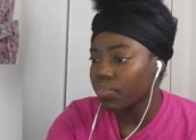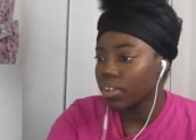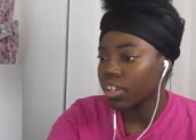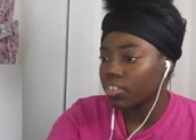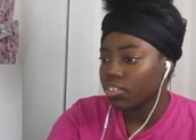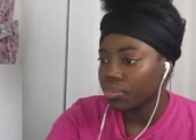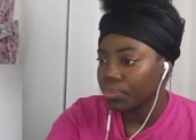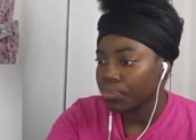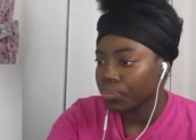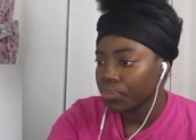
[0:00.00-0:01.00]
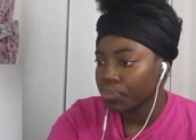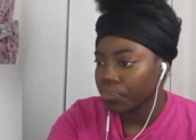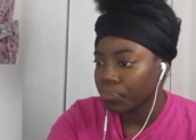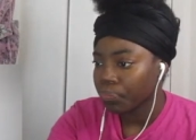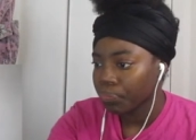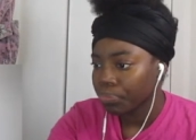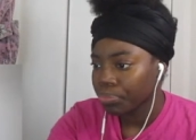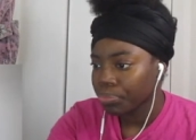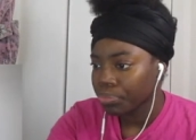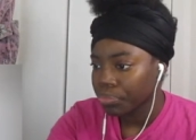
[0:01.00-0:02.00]
footage. But I'm gonna show y'all the footage,
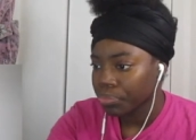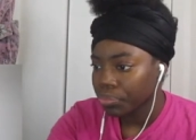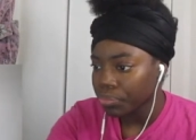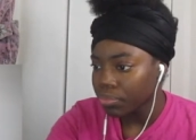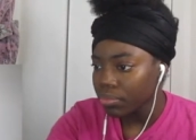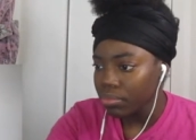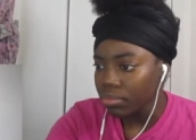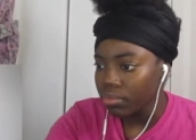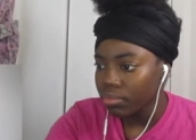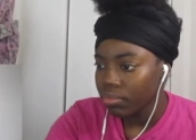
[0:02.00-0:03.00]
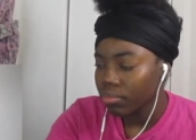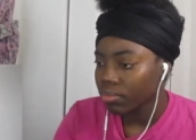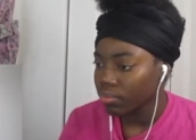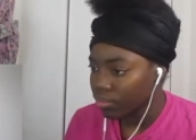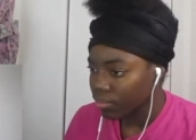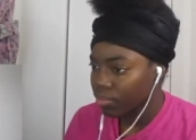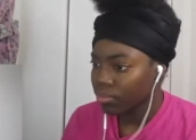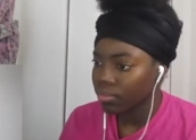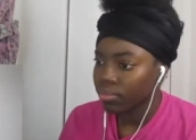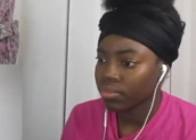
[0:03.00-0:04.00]
and uh, y'all
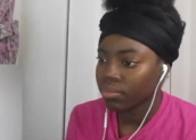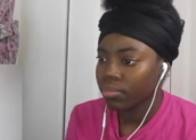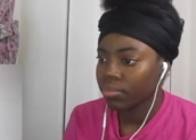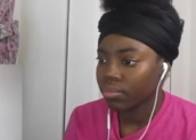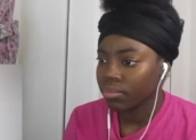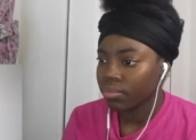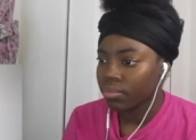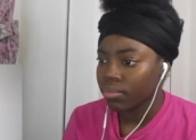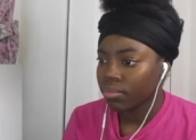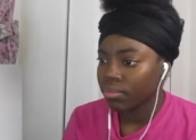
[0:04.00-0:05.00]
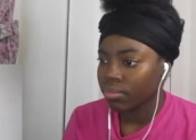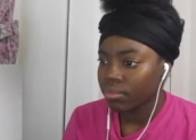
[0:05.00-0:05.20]
let me know. I ain't finna go to